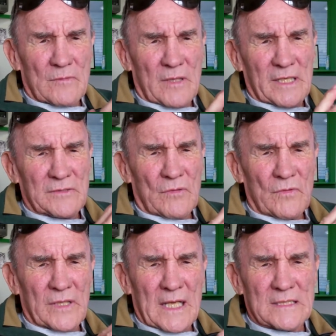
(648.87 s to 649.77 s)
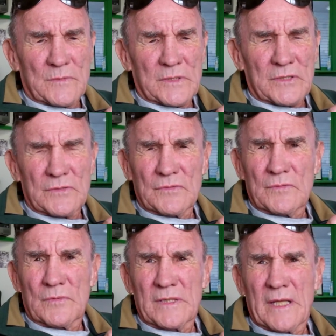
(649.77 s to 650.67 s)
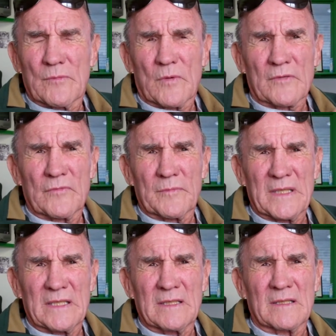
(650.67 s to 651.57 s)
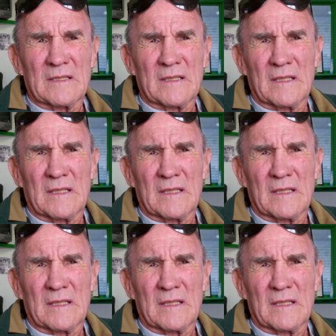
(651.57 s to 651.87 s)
what I told the guys would do when they worked for me.